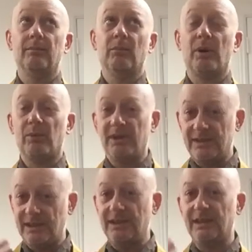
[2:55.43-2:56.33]
When we
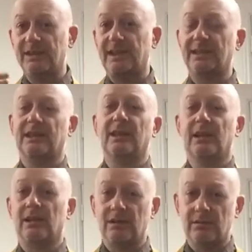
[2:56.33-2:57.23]
see things as they
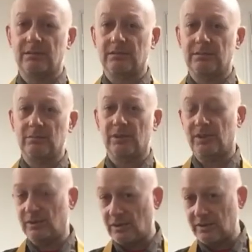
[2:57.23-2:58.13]
are,
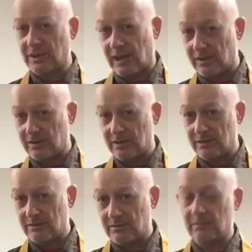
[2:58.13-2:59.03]
with nothing added,
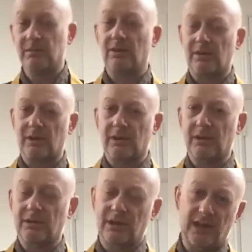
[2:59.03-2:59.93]
nothing
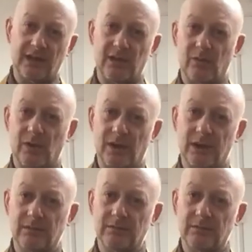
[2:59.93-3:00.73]
taken away,